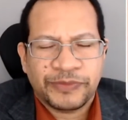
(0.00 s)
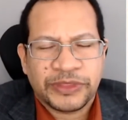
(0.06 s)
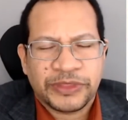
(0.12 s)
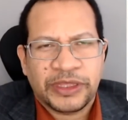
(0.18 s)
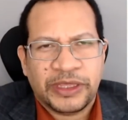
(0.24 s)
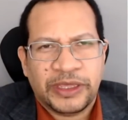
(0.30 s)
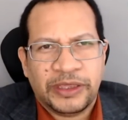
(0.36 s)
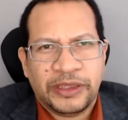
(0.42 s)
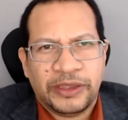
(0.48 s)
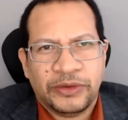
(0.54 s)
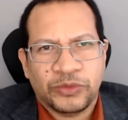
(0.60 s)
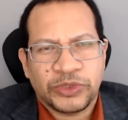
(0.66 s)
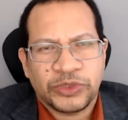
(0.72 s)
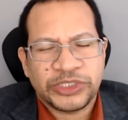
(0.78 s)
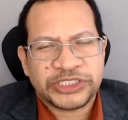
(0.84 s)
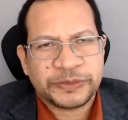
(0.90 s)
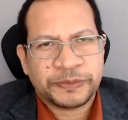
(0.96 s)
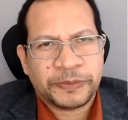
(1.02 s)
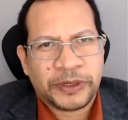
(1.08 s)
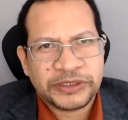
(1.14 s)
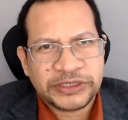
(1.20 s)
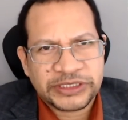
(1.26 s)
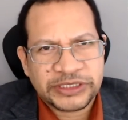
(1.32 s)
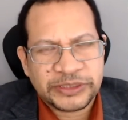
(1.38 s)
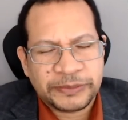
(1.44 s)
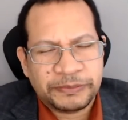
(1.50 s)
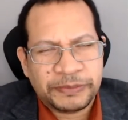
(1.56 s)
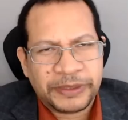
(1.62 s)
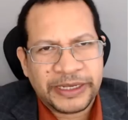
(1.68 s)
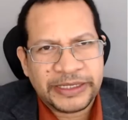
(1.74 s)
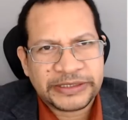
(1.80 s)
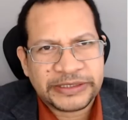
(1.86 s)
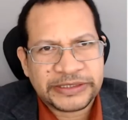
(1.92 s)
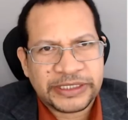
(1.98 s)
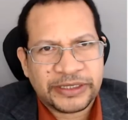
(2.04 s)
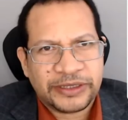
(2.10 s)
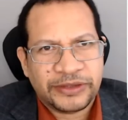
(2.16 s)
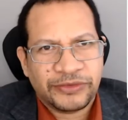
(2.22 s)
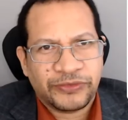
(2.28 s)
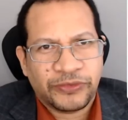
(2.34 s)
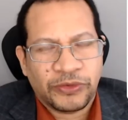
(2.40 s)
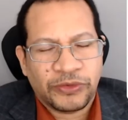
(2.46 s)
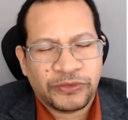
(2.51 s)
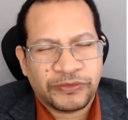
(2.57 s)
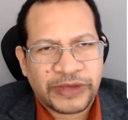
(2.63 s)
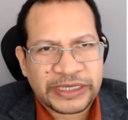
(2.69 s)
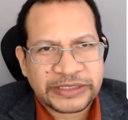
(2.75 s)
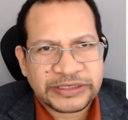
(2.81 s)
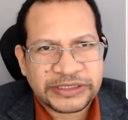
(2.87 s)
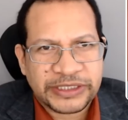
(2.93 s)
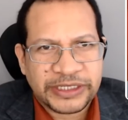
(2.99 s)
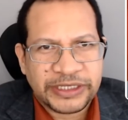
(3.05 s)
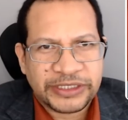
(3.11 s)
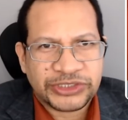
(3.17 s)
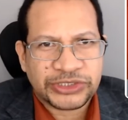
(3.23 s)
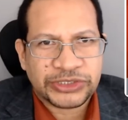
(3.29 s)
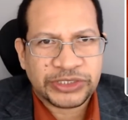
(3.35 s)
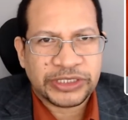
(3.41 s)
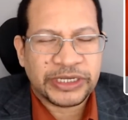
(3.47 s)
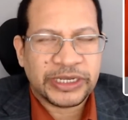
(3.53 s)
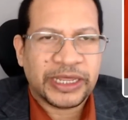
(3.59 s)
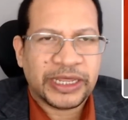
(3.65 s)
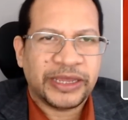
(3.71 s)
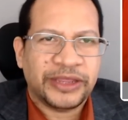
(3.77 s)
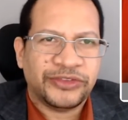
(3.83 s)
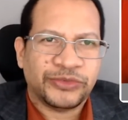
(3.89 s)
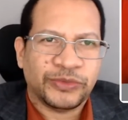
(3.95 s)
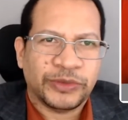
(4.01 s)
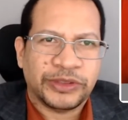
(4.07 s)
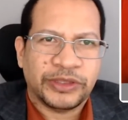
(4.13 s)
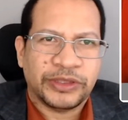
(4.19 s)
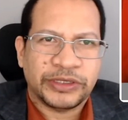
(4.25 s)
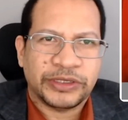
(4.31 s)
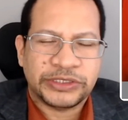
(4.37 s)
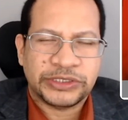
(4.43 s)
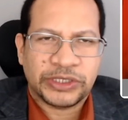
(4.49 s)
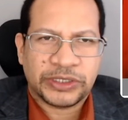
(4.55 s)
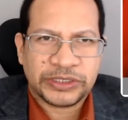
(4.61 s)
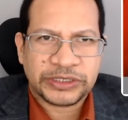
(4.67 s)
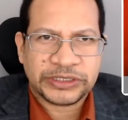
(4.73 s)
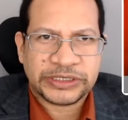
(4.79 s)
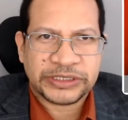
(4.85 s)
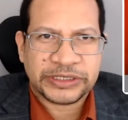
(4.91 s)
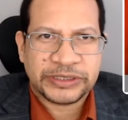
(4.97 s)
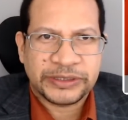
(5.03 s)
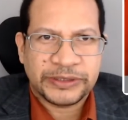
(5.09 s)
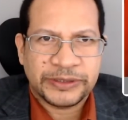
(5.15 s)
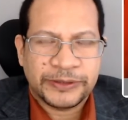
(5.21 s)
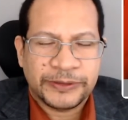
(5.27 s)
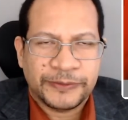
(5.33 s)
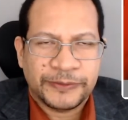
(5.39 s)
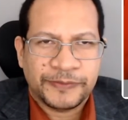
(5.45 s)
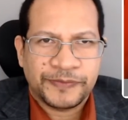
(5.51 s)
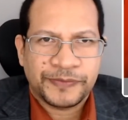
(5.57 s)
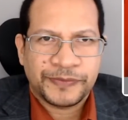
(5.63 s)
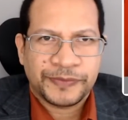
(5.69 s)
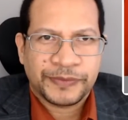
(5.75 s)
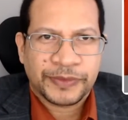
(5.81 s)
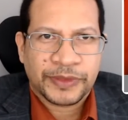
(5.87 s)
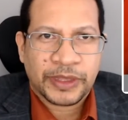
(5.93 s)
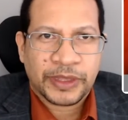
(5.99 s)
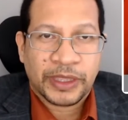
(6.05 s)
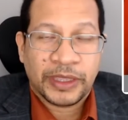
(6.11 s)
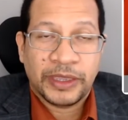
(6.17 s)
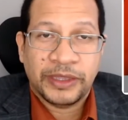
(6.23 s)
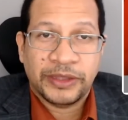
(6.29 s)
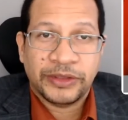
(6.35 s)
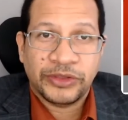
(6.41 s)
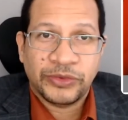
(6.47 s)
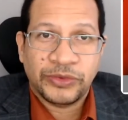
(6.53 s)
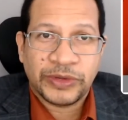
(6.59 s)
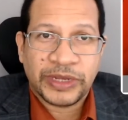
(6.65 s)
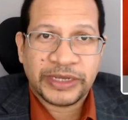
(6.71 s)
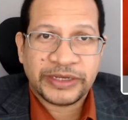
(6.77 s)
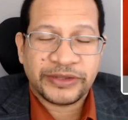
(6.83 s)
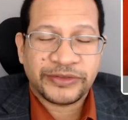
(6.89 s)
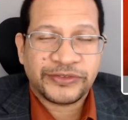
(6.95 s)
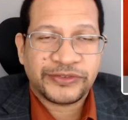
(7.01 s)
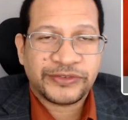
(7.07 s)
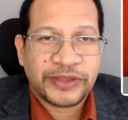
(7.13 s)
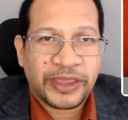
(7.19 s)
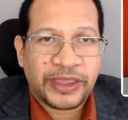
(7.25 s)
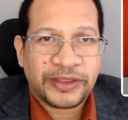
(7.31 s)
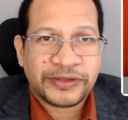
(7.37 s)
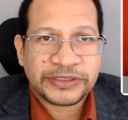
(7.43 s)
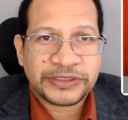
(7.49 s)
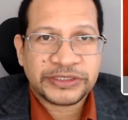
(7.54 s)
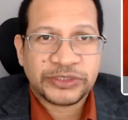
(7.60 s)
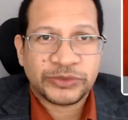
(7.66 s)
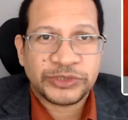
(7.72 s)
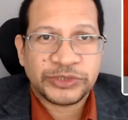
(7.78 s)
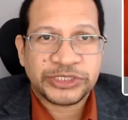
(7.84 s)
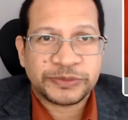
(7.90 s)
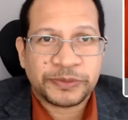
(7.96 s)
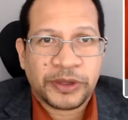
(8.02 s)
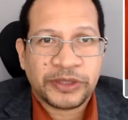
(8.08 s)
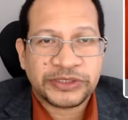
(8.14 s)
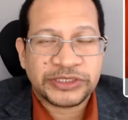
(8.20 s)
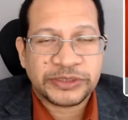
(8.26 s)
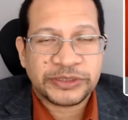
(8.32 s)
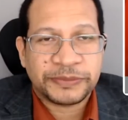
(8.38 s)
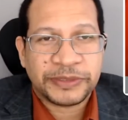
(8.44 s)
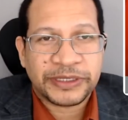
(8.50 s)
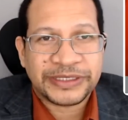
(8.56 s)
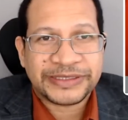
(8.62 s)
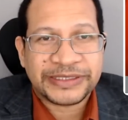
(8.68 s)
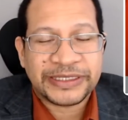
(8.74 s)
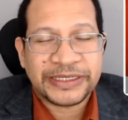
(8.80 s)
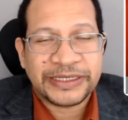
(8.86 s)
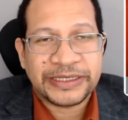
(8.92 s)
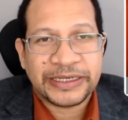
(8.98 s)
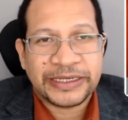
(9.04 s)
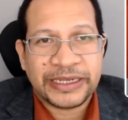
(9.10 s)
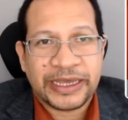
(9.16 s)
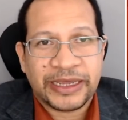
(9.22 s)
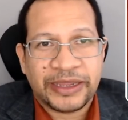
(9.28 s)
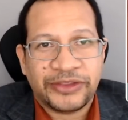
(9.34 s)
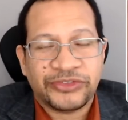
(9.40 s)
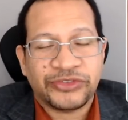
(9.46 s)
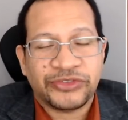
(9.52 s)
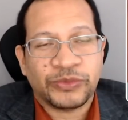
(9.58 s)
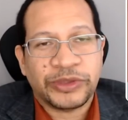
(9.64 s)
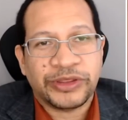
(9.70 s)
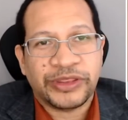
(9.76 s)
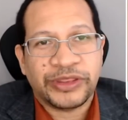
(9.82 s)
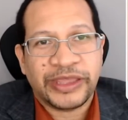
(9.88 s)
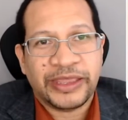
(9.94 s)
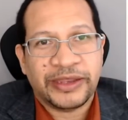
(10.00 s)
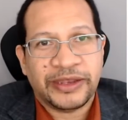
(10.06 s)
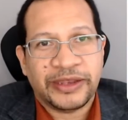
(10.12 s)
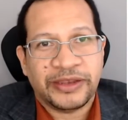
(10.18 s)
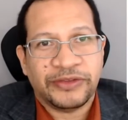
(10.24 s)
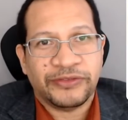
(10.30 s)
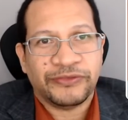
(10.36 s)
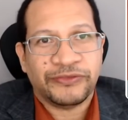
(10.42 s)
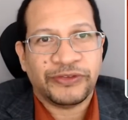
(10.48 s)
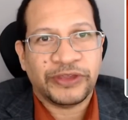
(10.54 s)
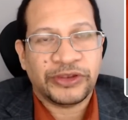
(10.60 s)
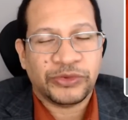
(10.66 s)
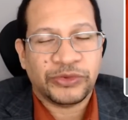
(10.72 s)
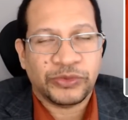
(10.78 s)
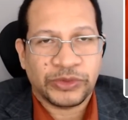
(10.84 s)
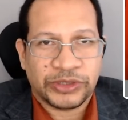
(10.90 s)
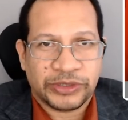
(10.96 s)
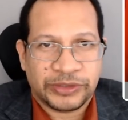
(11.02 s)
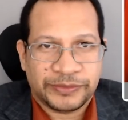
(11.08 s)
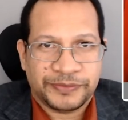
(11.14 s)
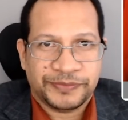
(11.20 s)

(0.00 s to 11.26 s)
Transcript: the responsibility for vaccination lies with the doctor, in the United States, the responsibility lies with the individual.